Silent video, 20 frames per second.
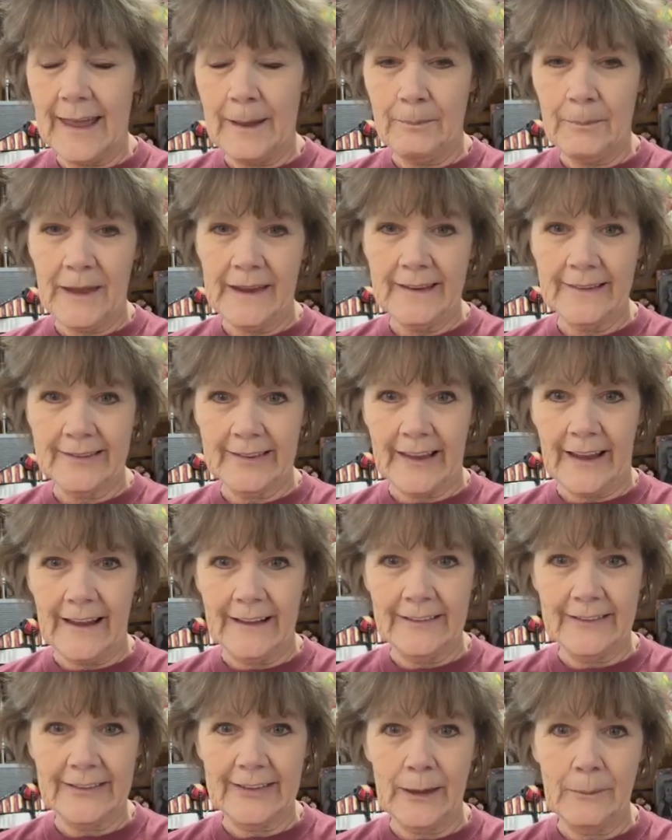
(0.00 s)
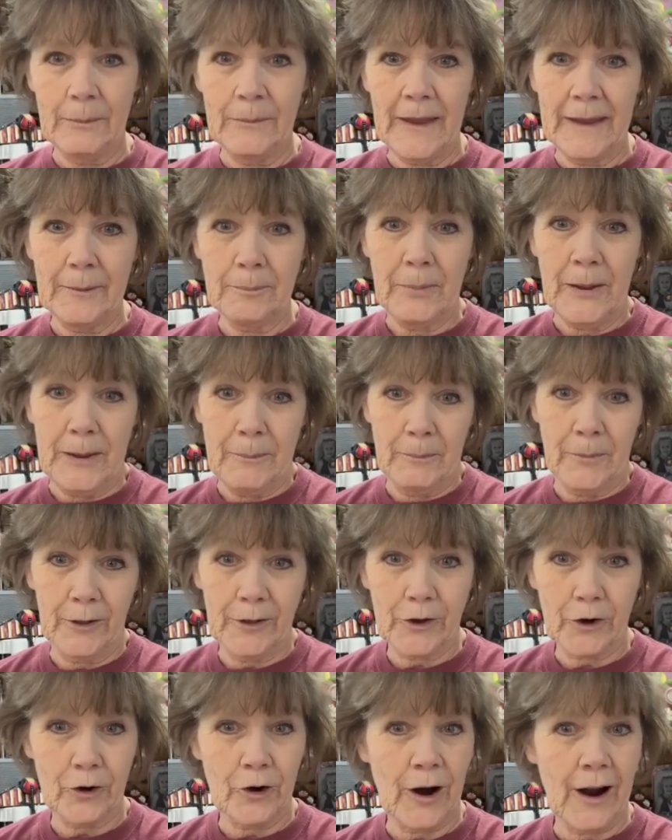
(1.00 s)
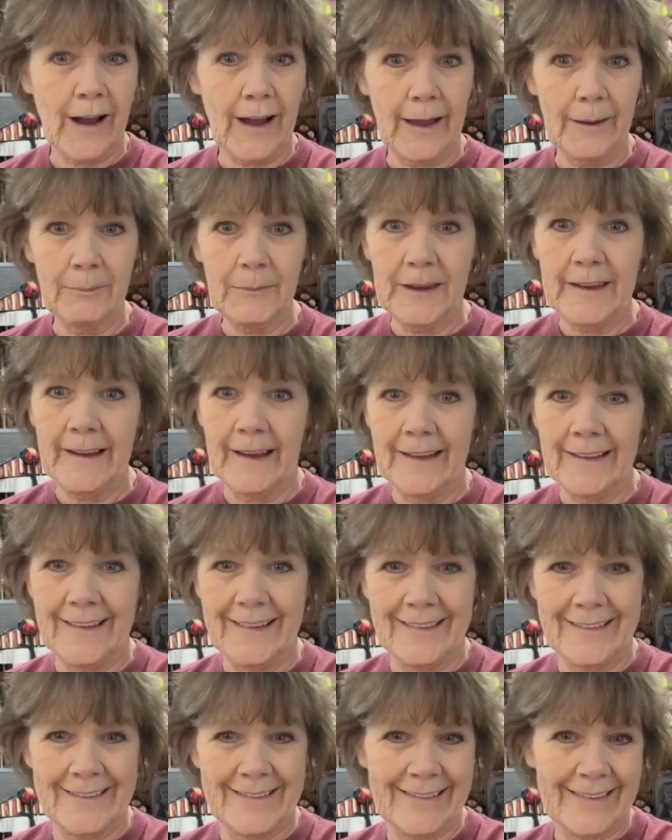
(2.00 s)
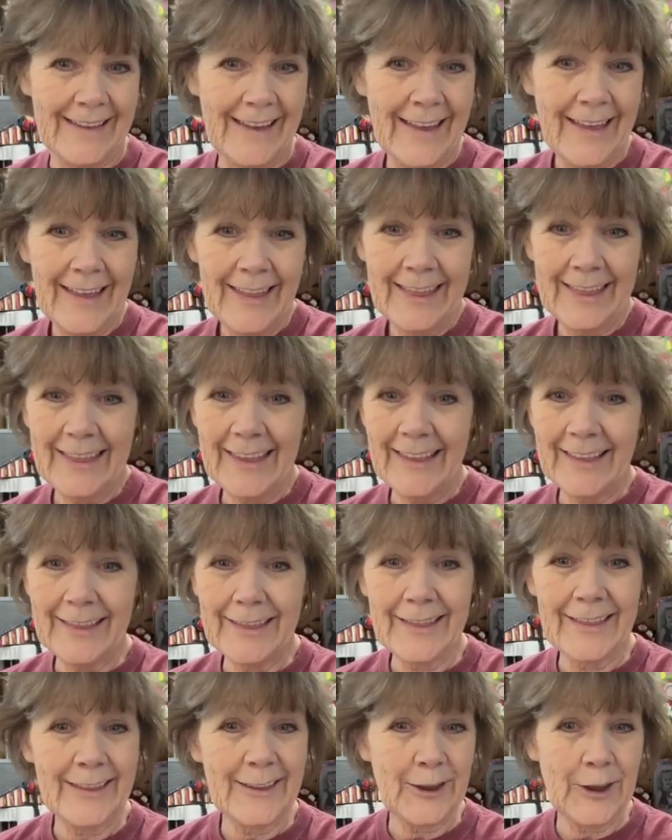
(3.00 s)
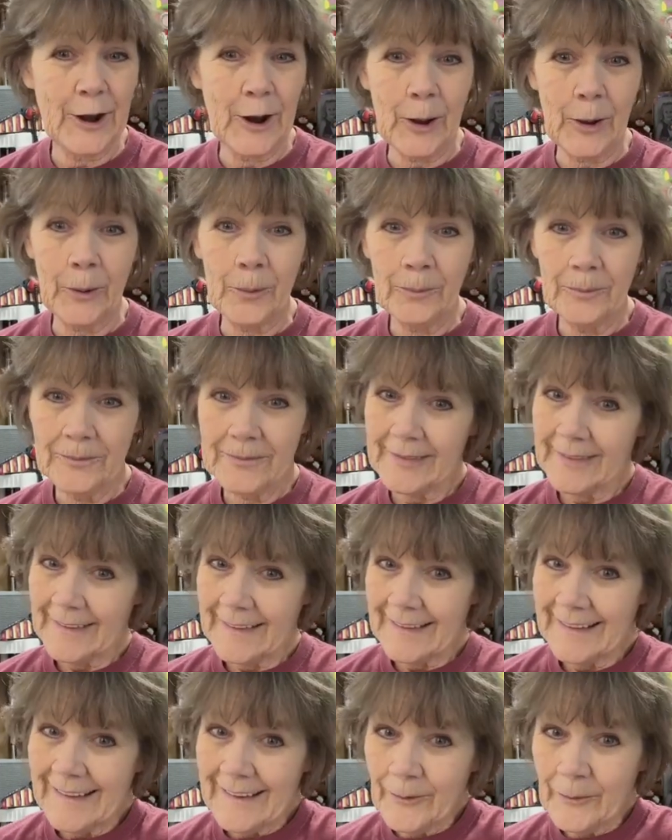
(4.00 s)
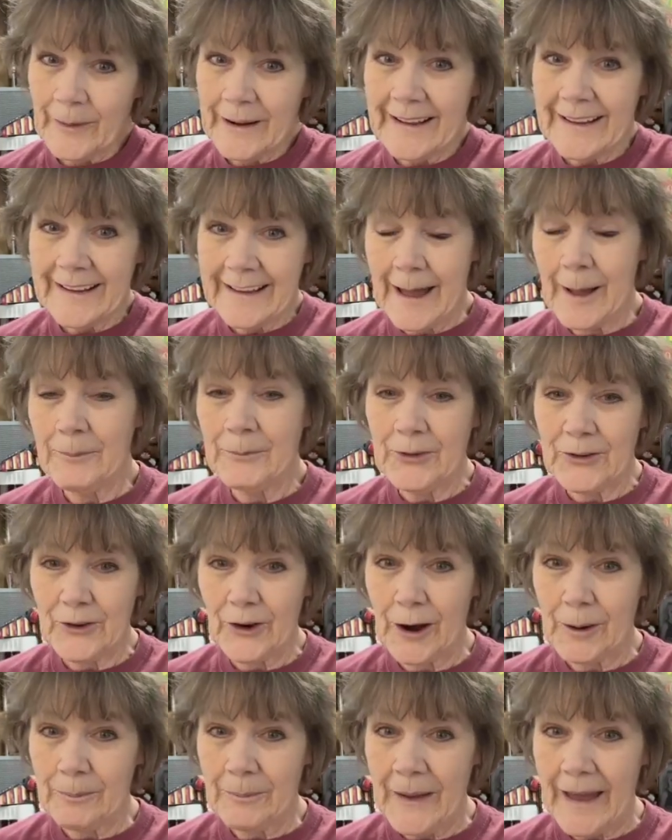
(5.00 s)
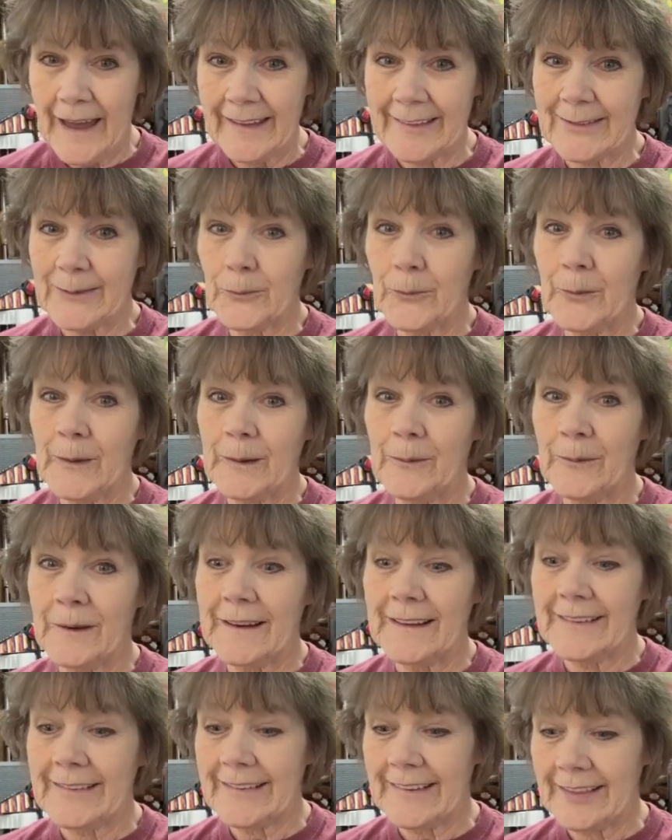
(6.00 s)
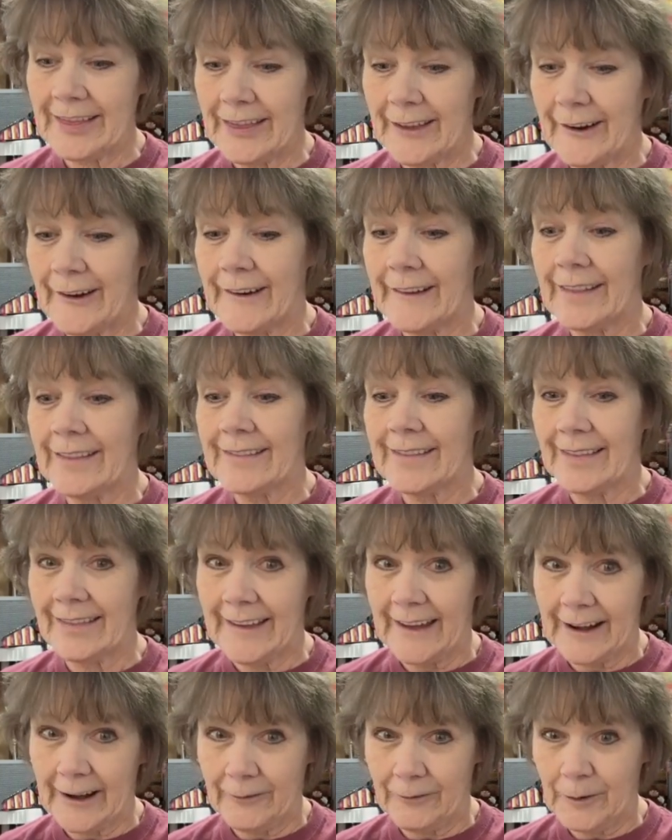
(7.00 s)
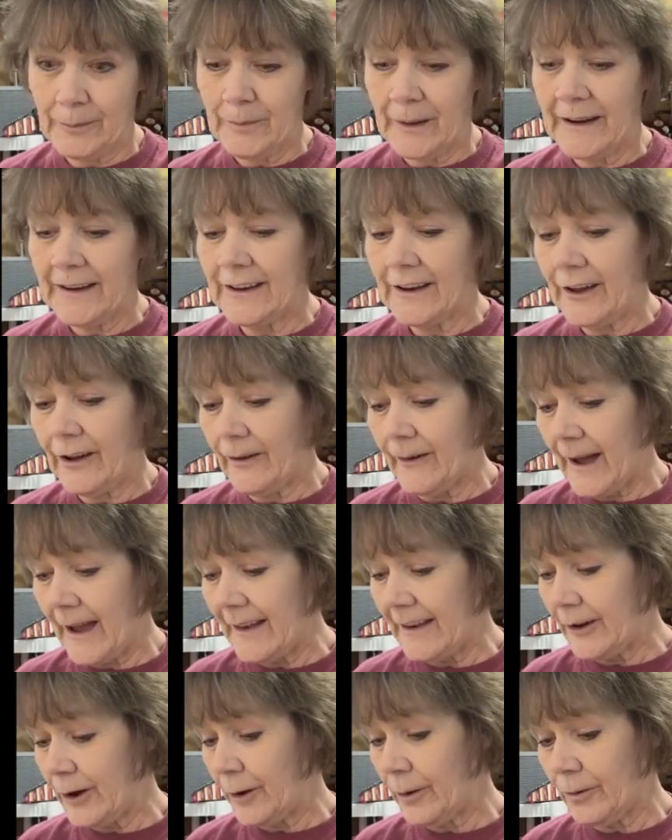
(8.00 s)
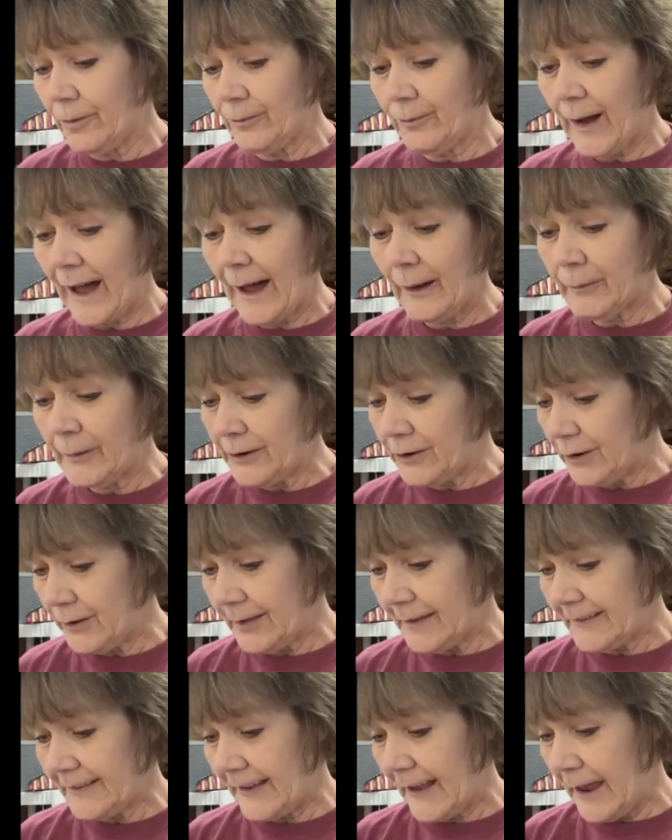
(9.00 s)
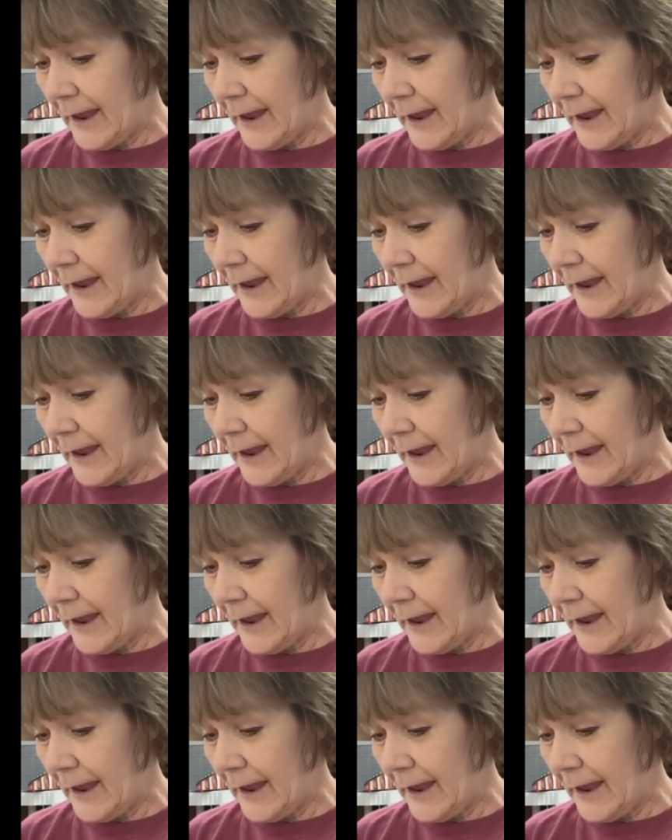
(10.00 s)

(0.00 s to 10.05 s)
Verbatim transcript: and make signs that make people cry because, you know, when it comes to our pets, we want to sit there and let everybody know. I know I would do the